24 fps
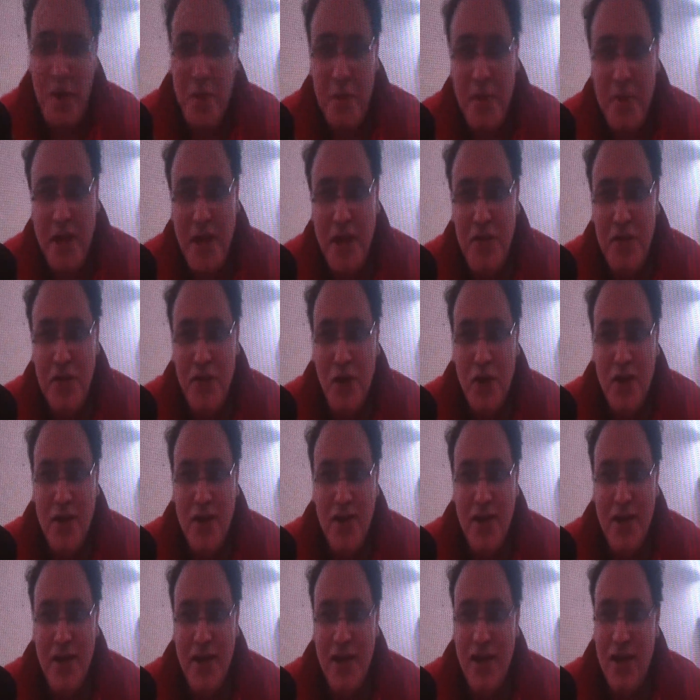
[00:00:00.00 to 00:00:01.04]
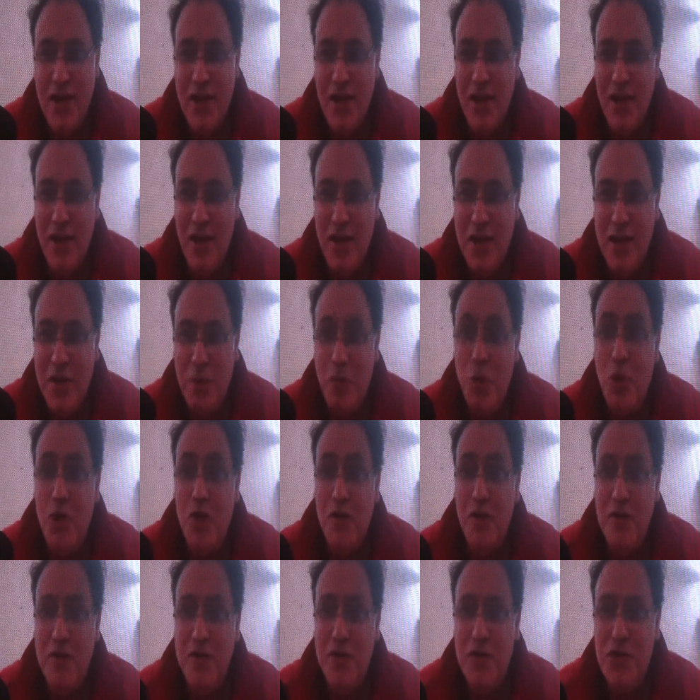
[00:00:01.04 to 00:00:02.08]
um, and you've got a little girl. And the
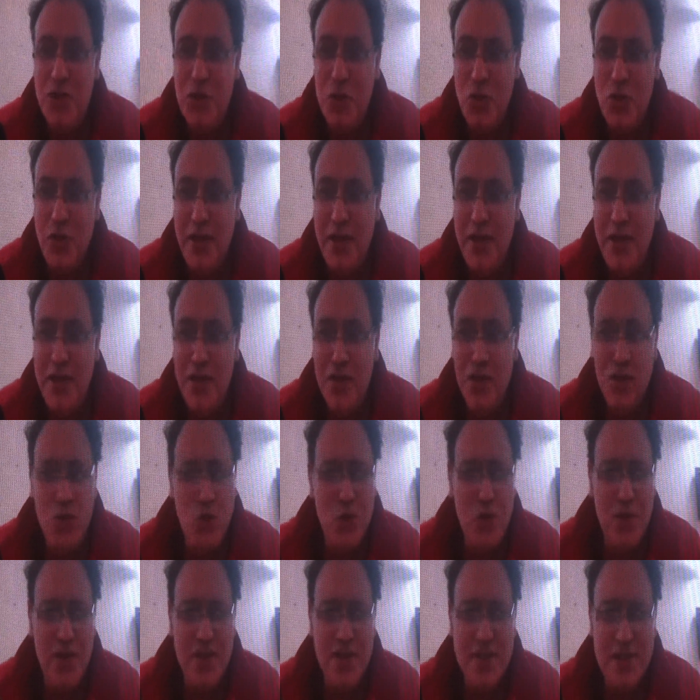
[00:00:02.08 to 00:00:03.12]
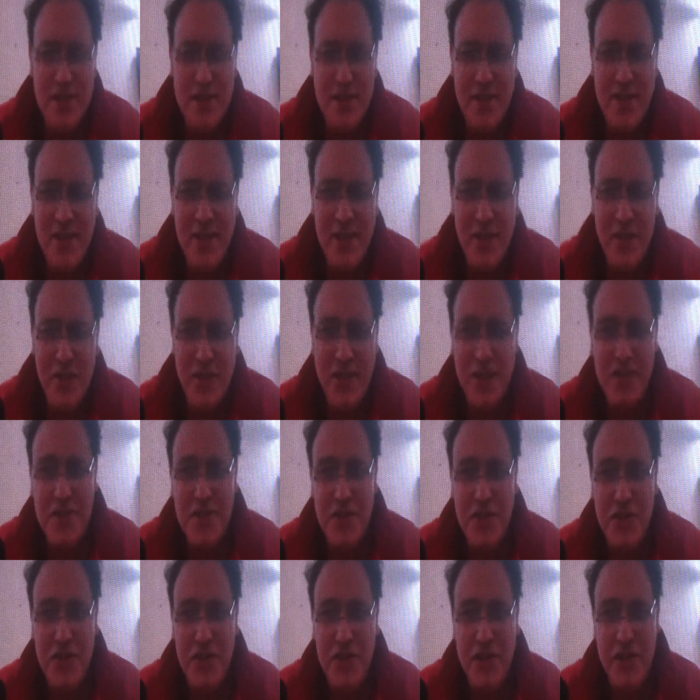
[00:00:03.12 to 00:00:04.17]
moral of the story is don't necessarily
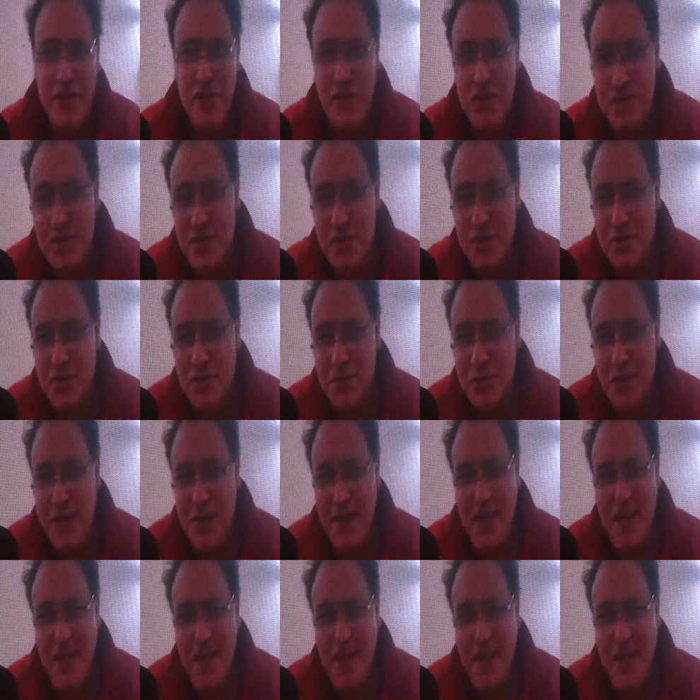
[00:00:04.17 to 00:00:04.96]
trust strangers.